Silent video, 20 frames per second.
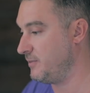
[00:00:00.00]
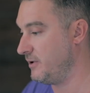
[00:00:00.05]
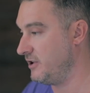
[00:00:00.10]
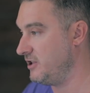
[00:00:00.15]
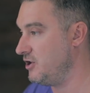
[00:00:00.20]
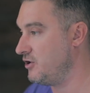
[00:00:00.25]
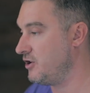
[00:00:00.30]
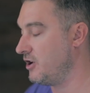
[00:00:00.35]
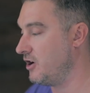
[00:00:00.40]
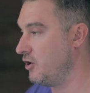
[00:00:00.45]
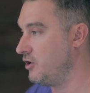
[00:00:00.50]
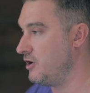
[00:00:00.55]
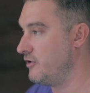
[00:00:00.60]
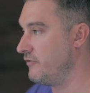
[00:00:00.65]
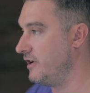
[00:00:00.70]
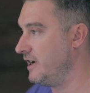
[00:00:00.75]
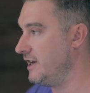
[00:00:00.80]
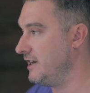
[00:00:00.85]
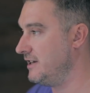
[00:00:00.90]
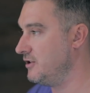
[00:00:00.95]
But you can only
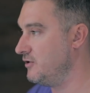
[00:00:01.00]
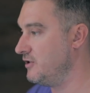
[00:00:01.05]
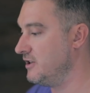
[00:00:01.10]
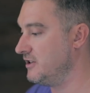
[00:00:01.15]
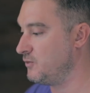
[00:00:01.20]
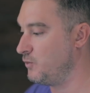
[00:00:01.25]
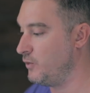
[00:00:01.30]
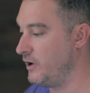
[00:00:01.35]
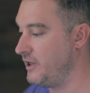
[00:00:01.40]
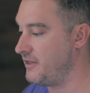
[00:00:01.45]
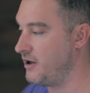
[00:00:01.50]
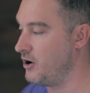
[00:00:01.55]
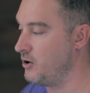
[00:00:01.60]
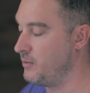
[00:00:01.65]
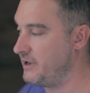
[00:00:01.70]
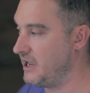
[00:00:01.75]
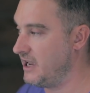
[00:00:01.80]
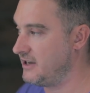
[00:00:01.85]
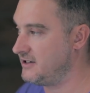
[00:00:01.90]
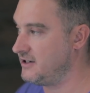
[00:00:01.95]
really do this with
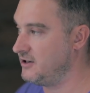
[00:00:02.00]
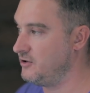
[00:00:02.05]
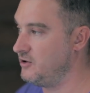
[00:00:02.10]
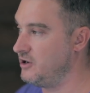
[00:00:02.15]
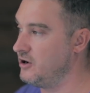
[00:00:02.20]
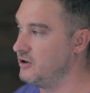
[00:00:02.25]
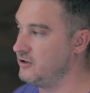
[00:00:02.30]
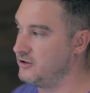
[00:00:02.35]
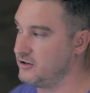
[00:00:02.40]
OBS Studio.